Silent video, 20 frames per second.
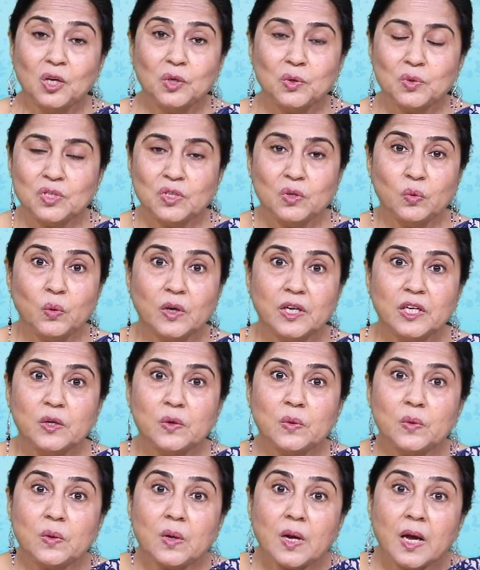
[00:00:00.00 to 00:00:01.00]
You see,
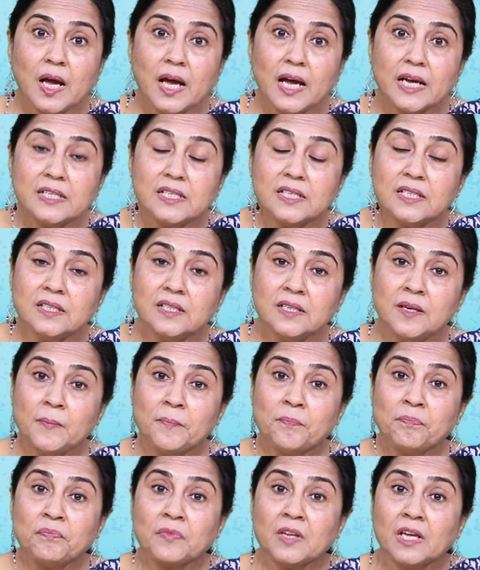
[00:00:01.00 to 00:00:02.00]
Valli had a
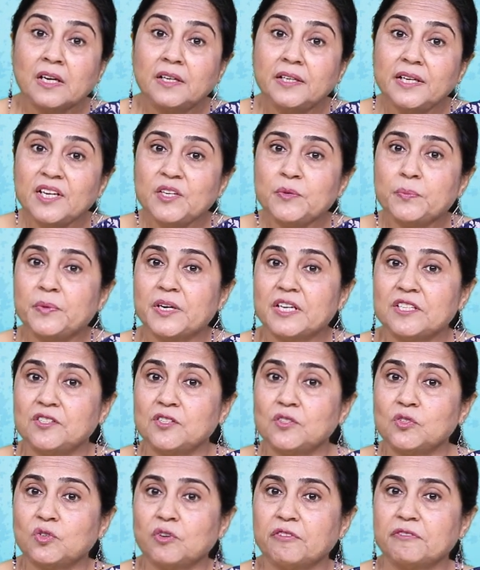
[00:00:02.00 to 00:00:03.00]
great
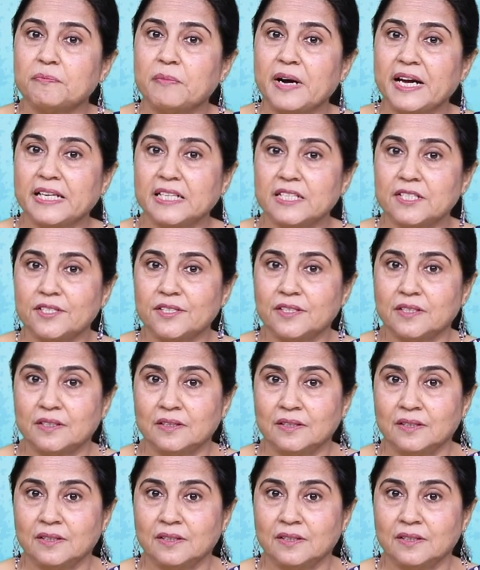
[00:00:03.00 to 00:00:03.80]
presence of mind.